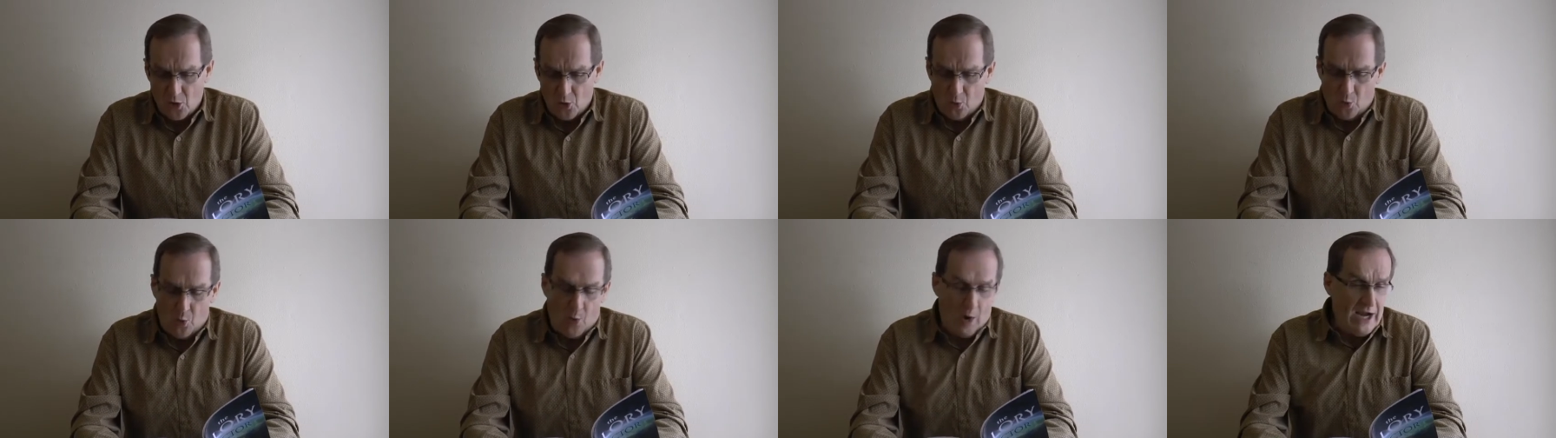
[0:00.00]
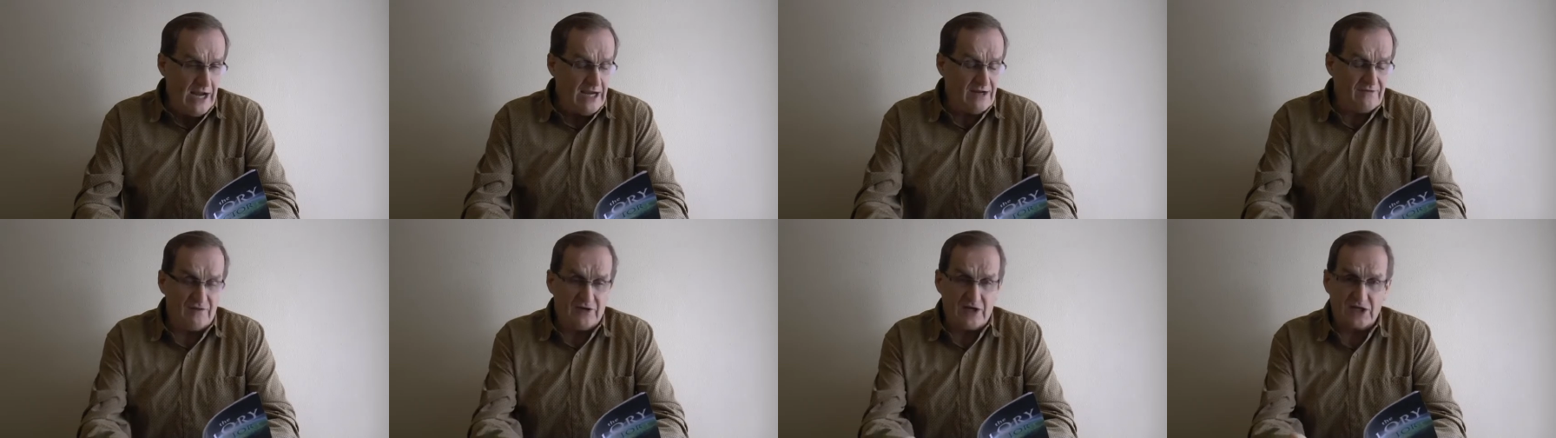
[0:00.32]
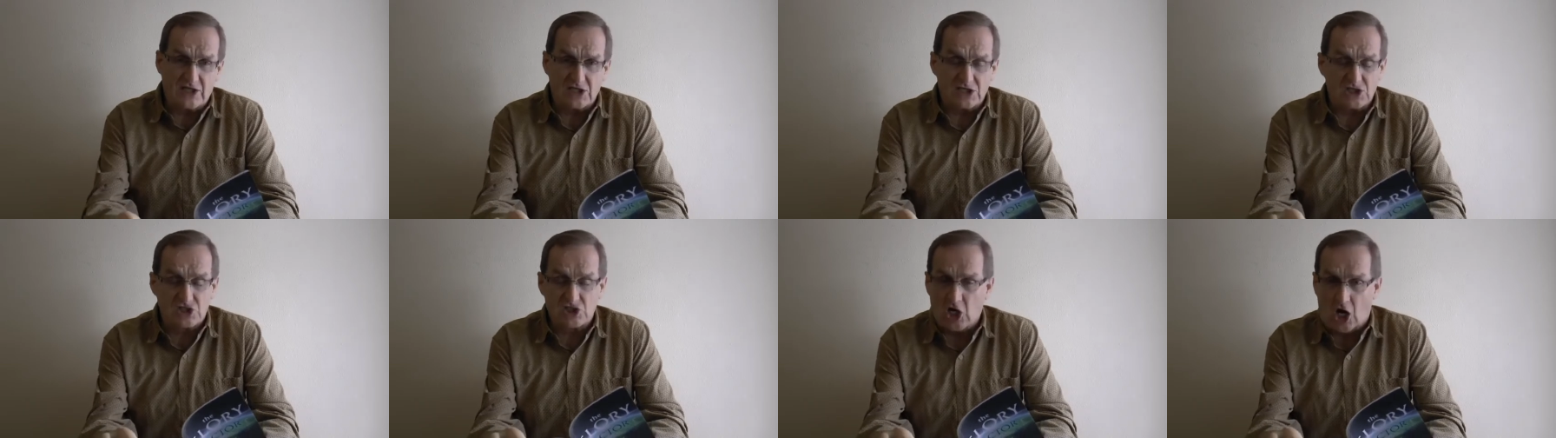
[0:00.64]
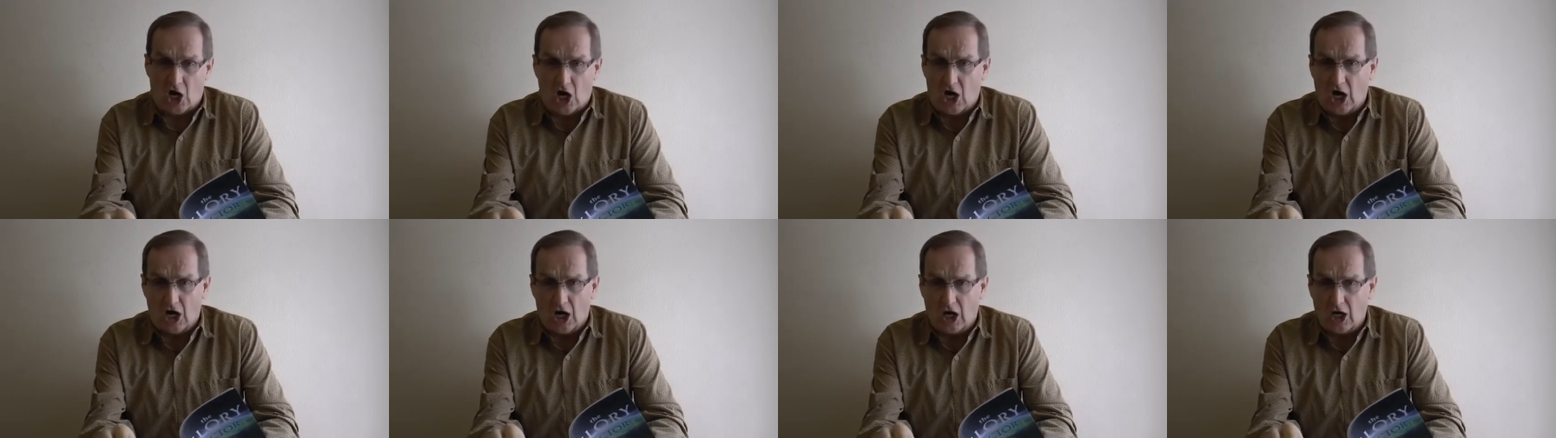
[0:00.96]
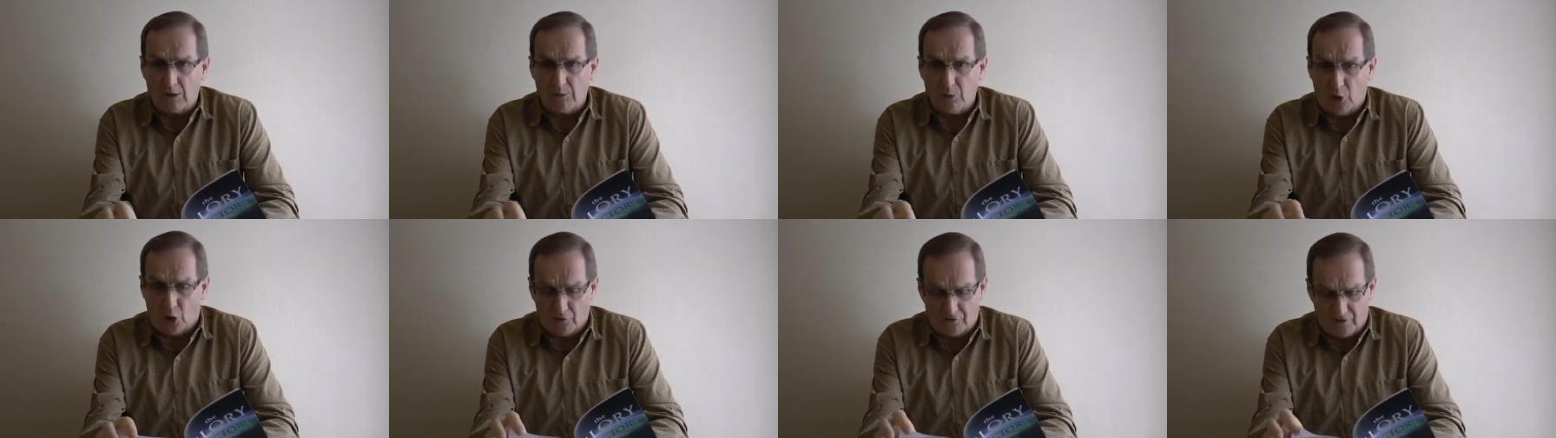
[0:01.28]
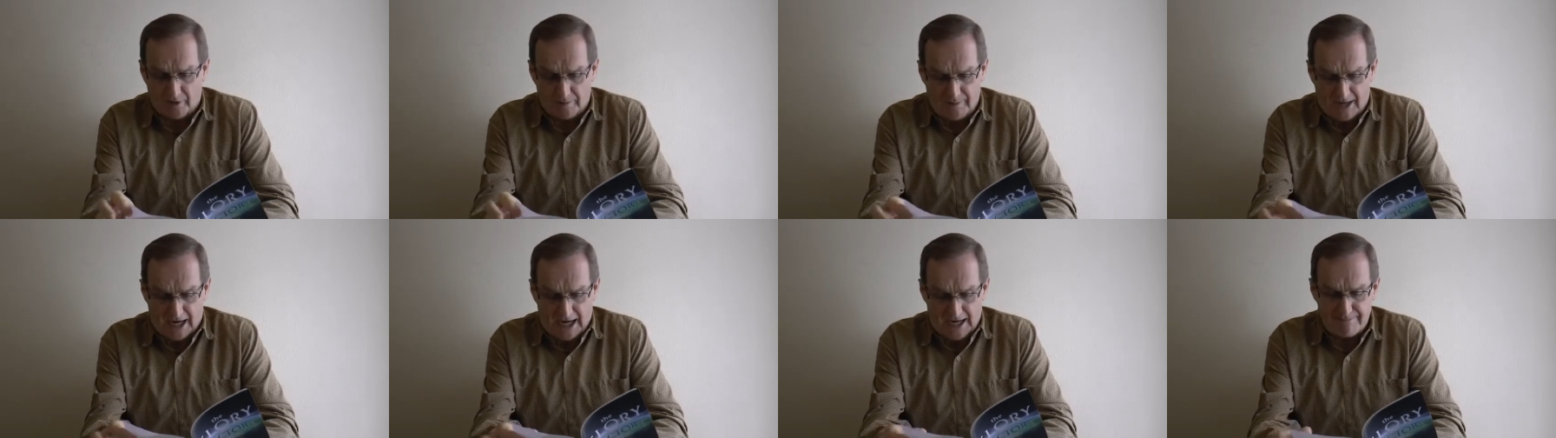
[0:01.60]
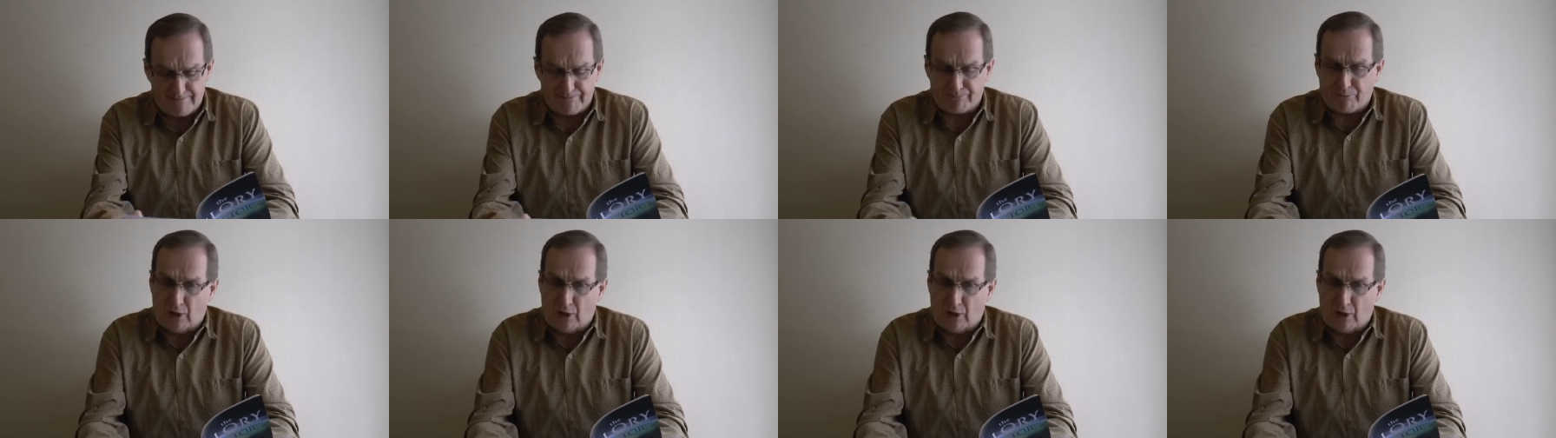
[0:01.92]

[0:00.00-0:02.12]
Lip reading: waving his arm over my